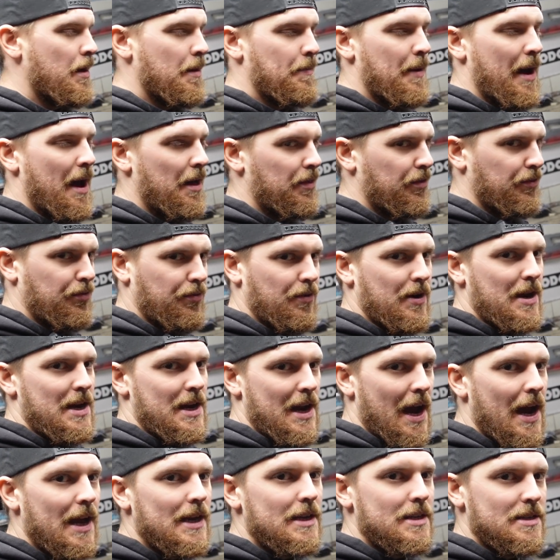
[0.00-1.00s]
me about 3
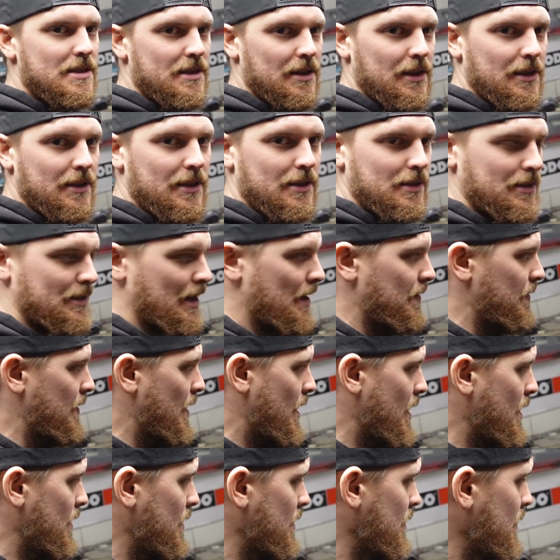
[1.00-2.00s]
days to sand
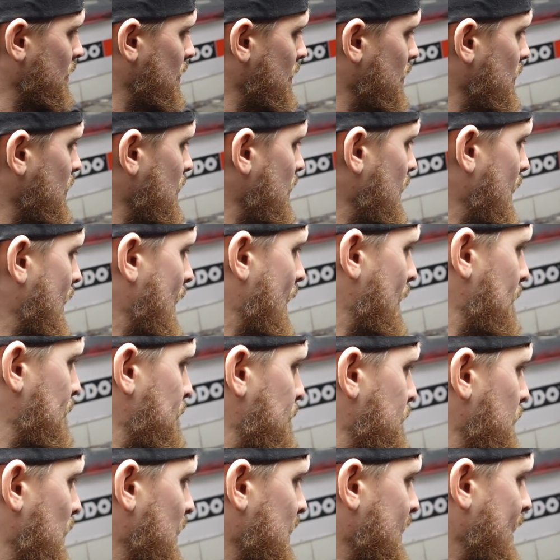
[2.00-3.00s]
that
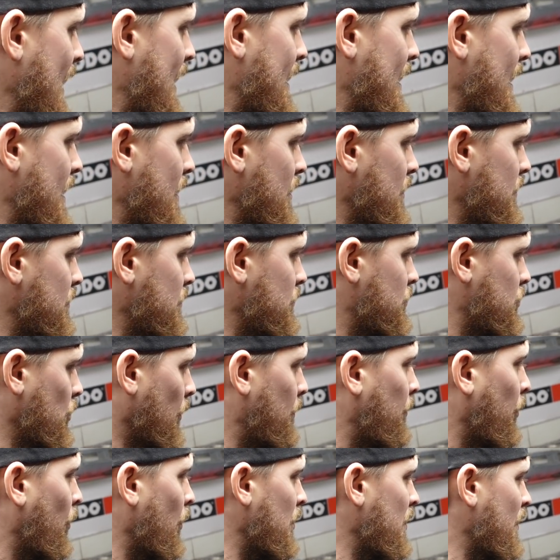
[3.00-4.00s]
and get it to
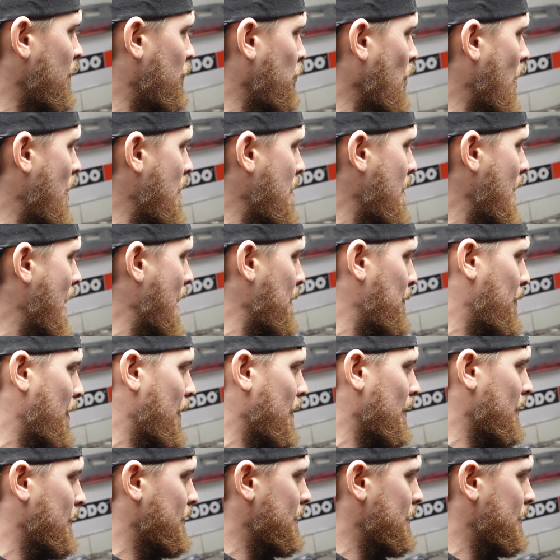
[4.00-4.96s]
a point of where I'm happy.